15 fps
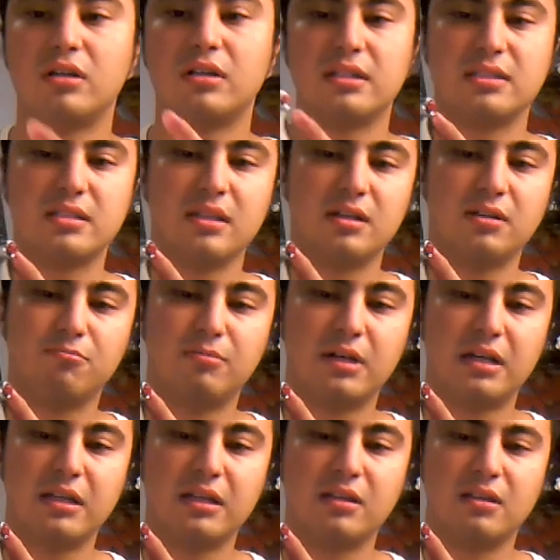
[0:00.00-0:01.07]
and some
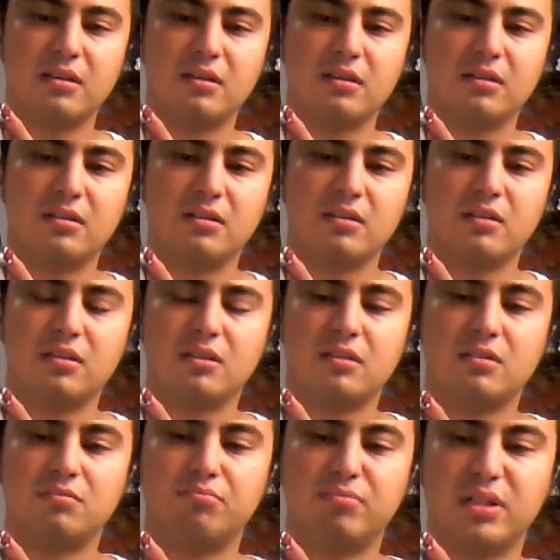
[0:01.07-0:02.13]

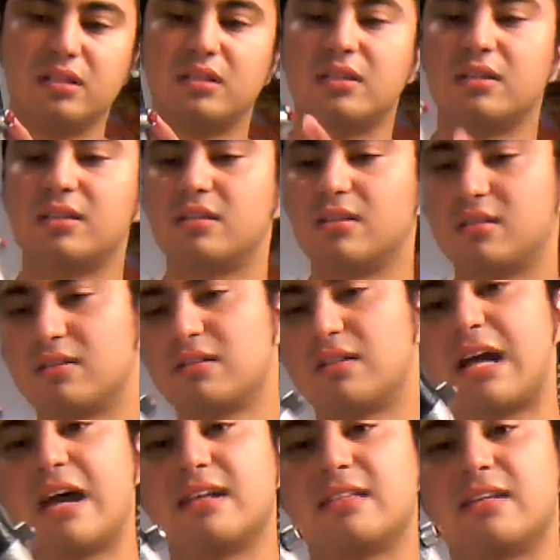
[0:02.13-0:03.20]
button, the
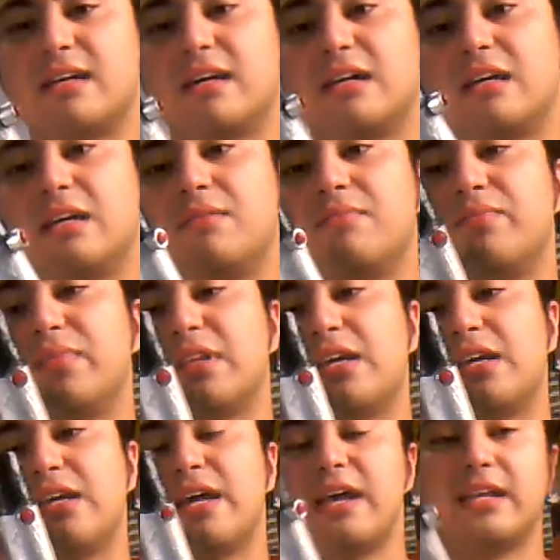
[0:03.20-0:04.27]
glass eye.
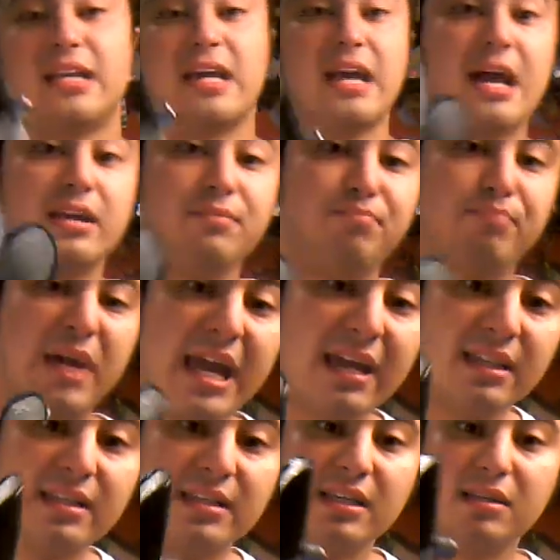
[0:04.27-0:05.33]
And then I
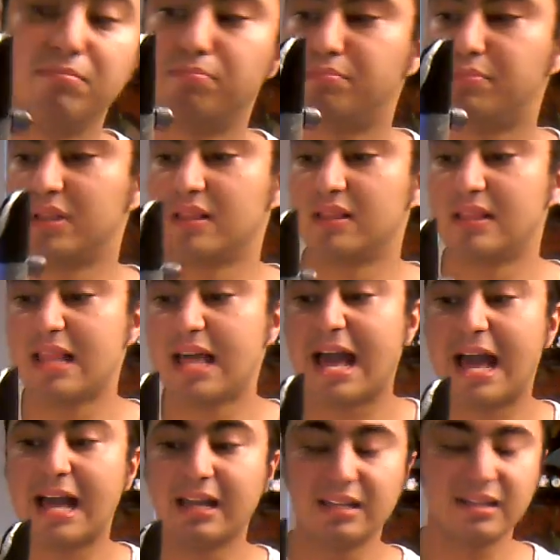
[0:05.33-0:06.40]
painted
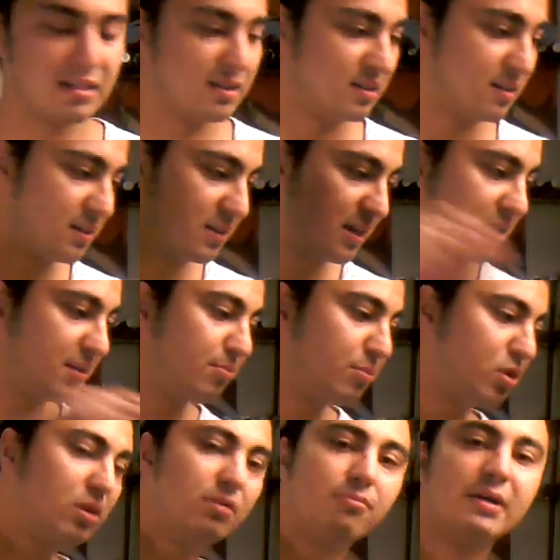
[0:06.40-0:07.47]
black, kind of
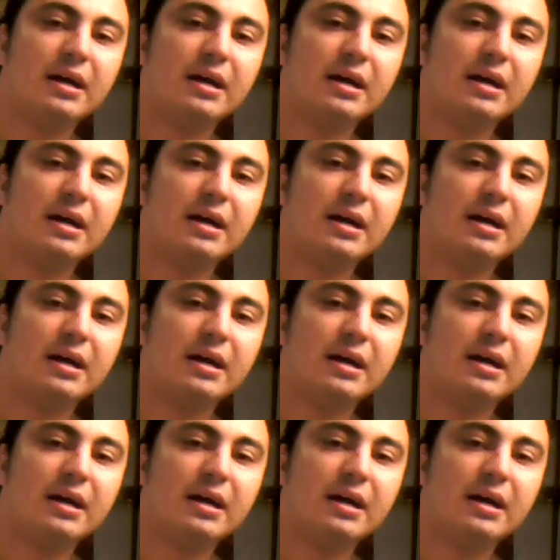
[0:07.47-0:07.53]
more